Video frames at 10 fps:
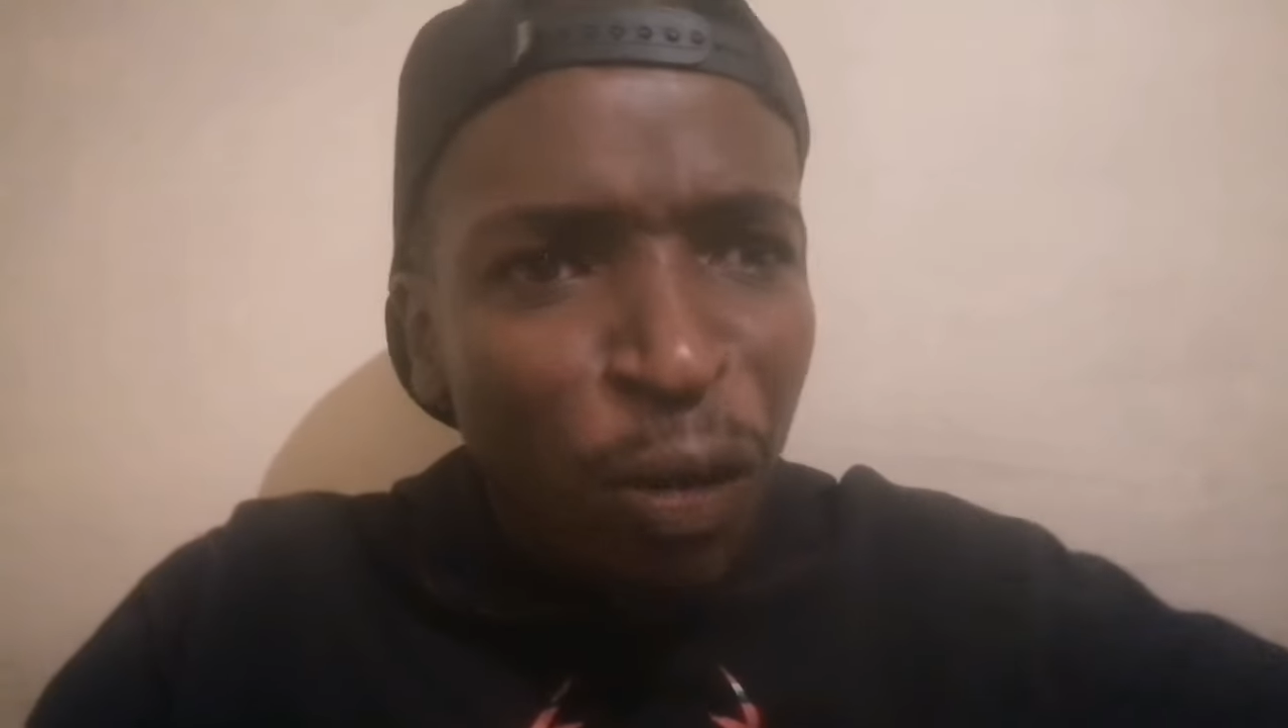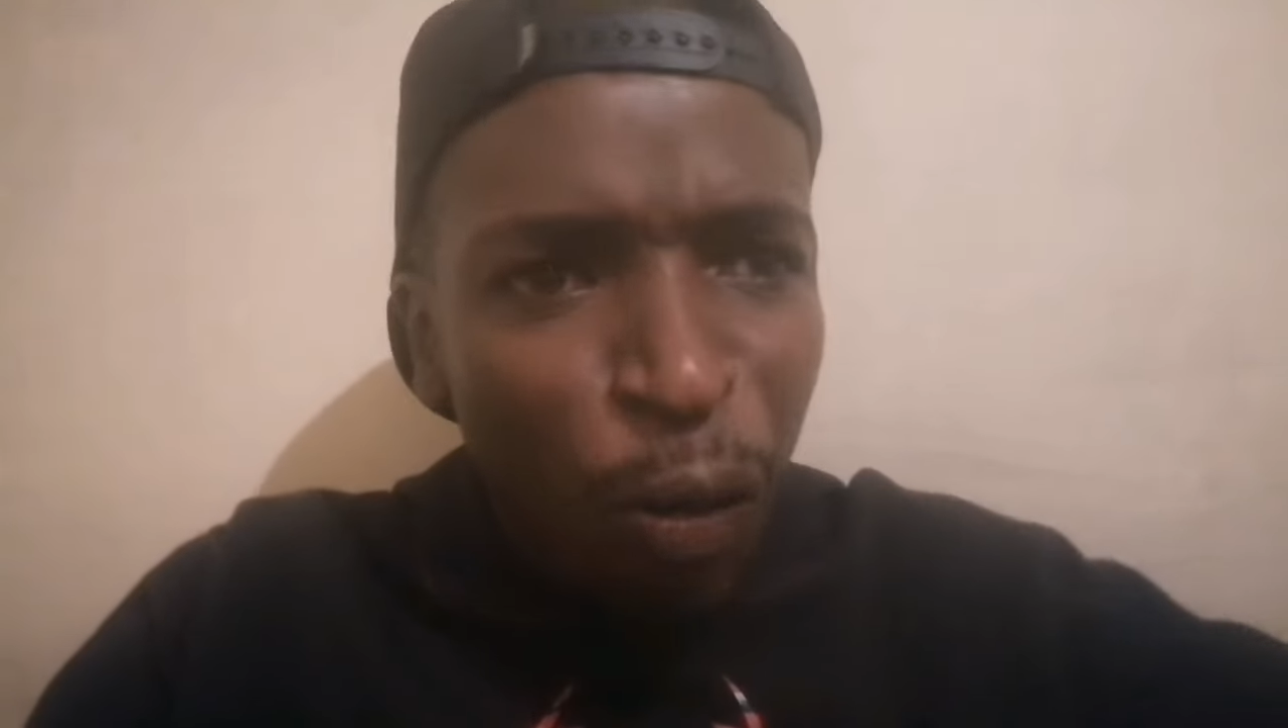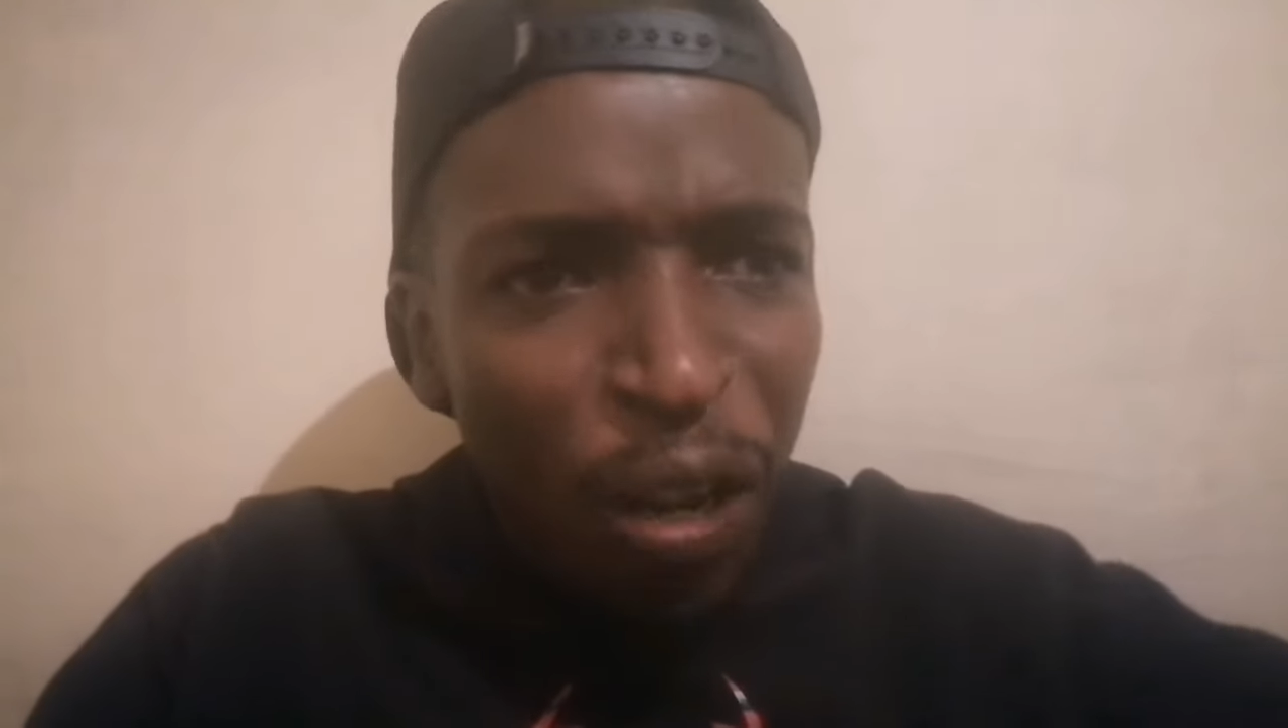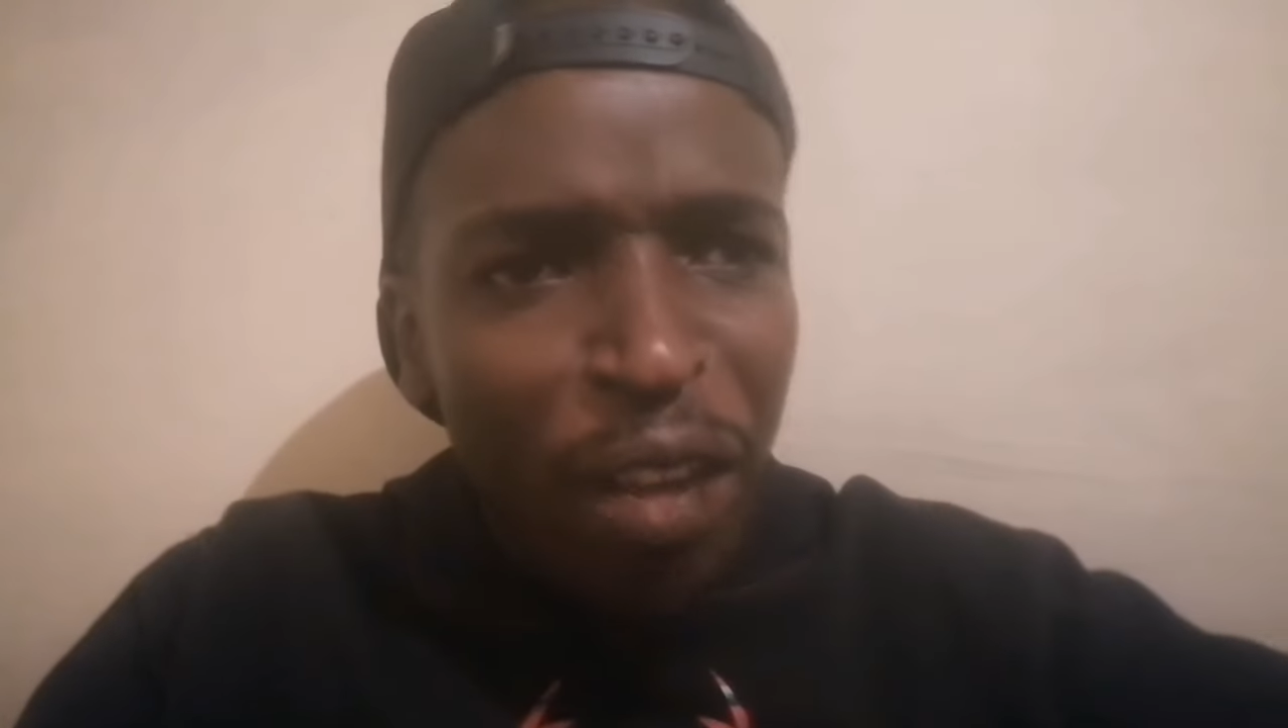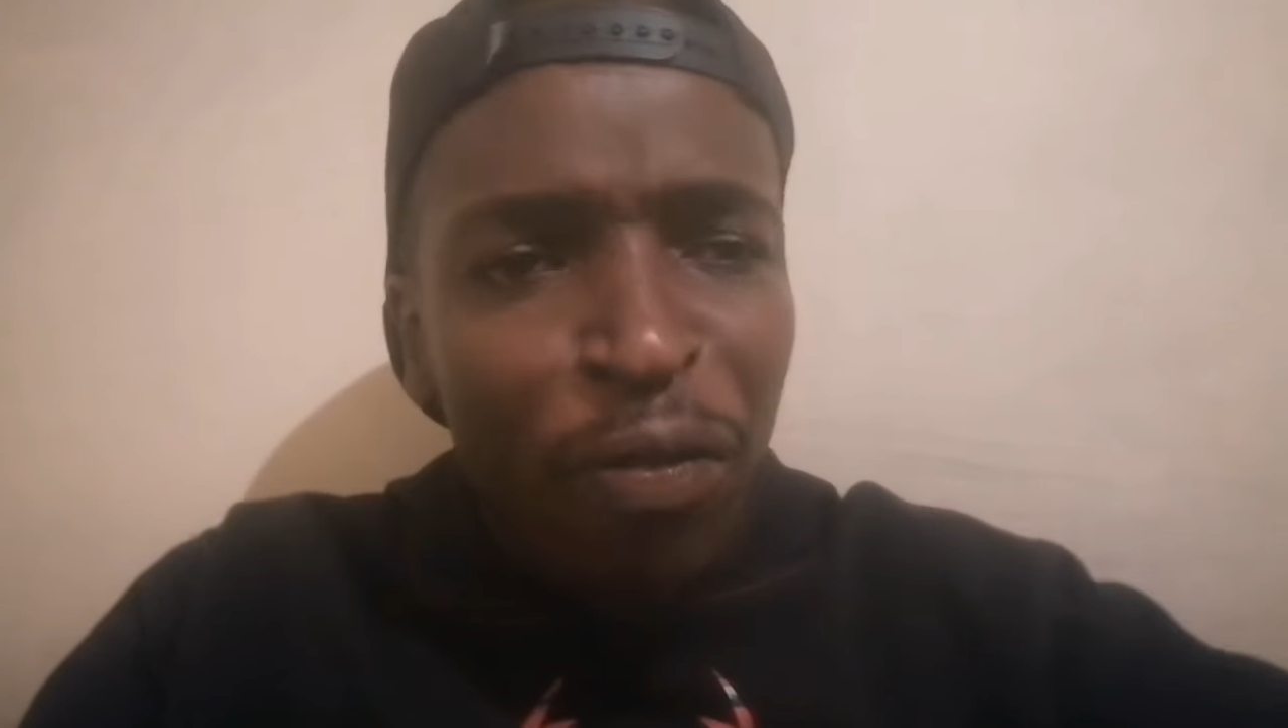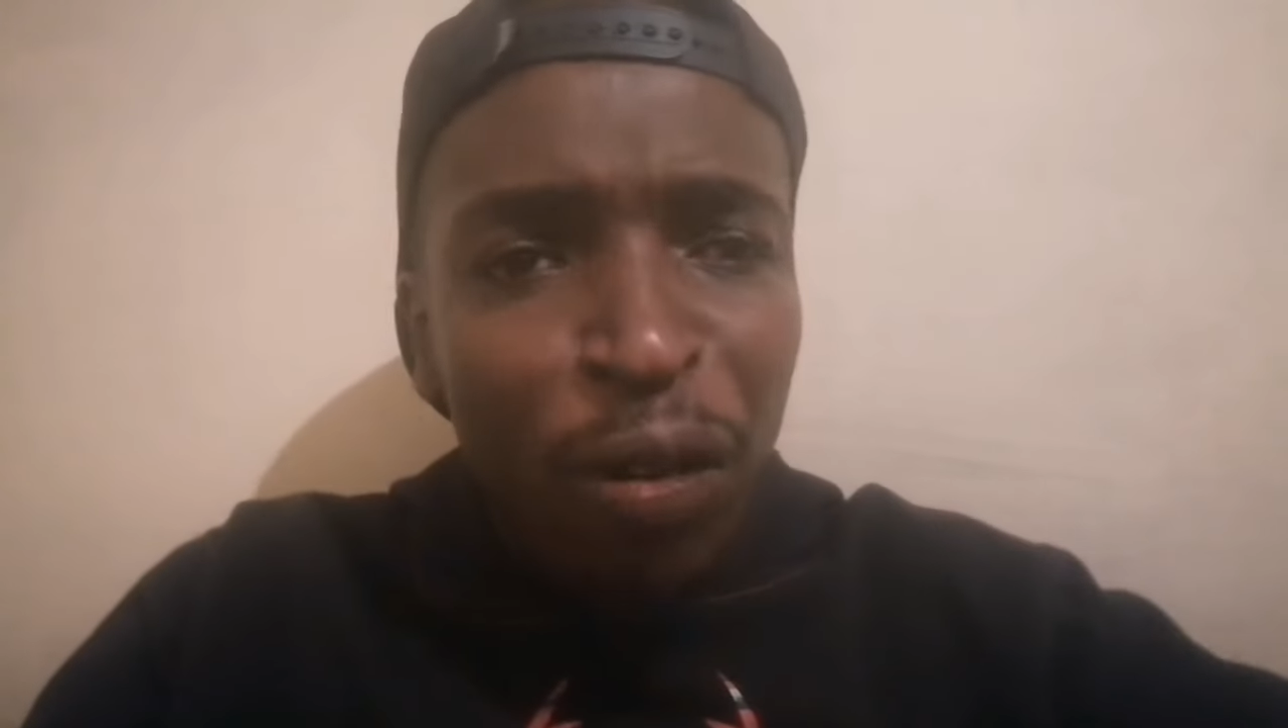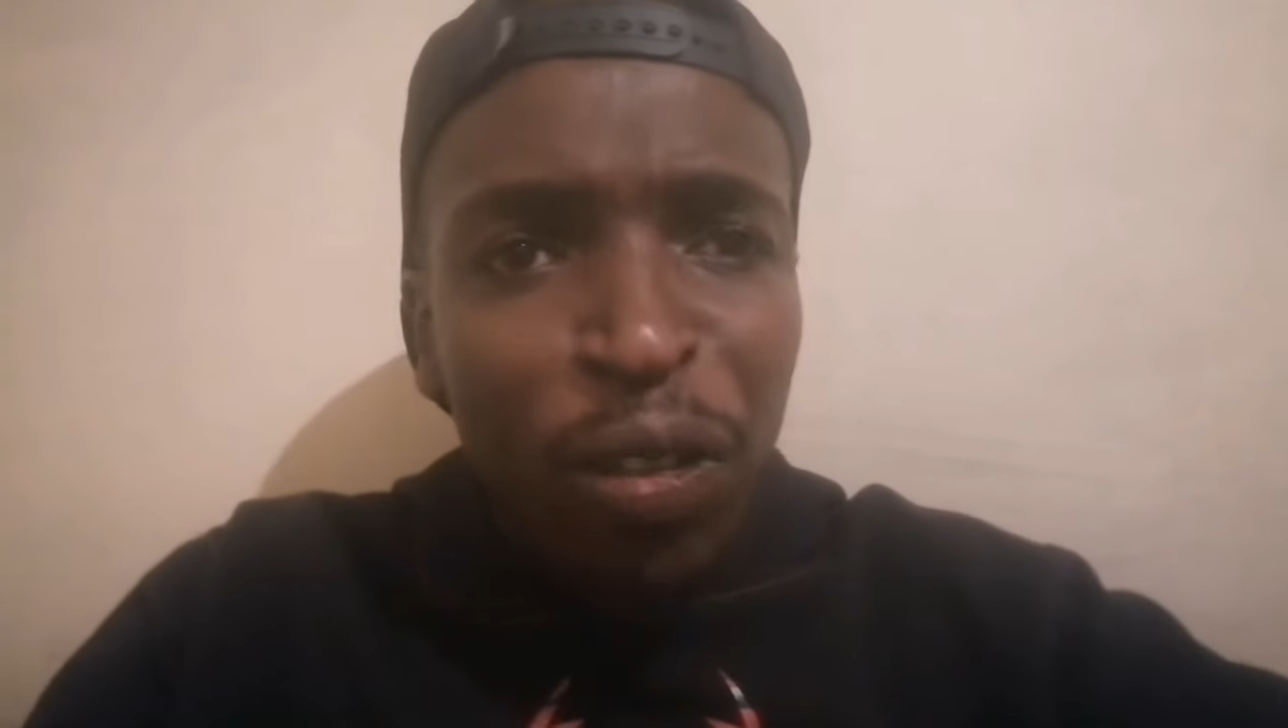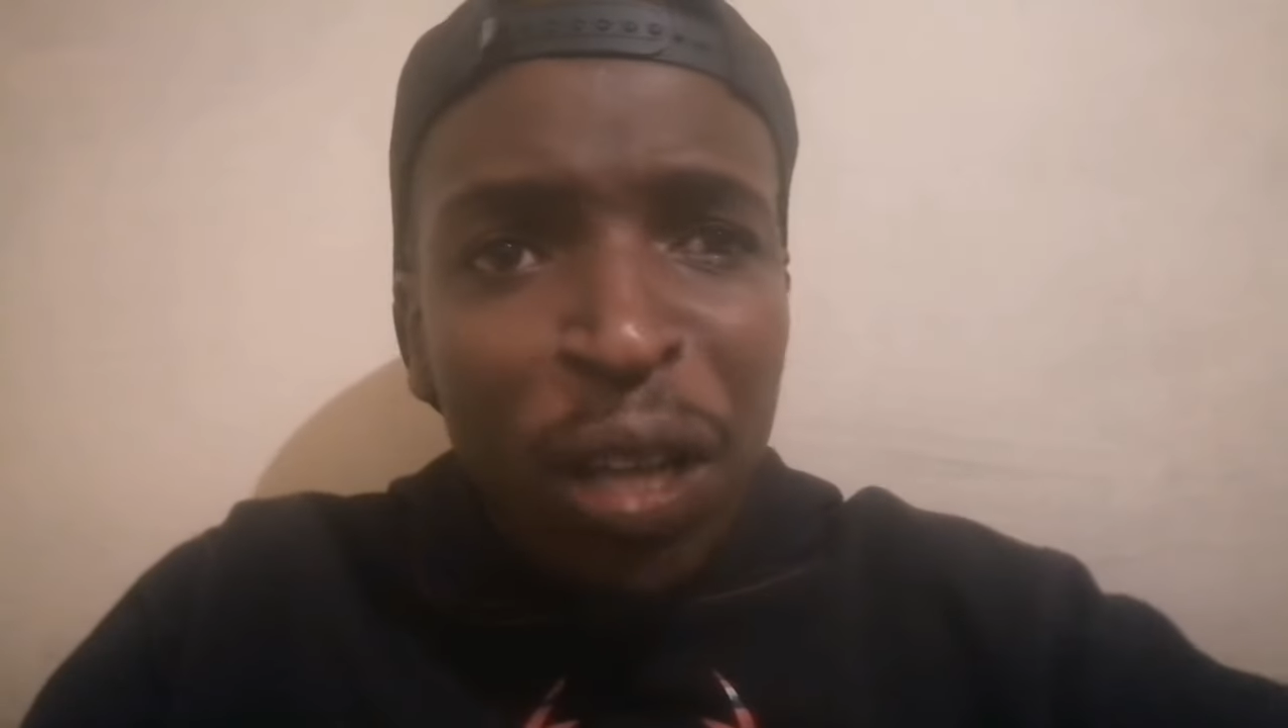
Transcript: cooking for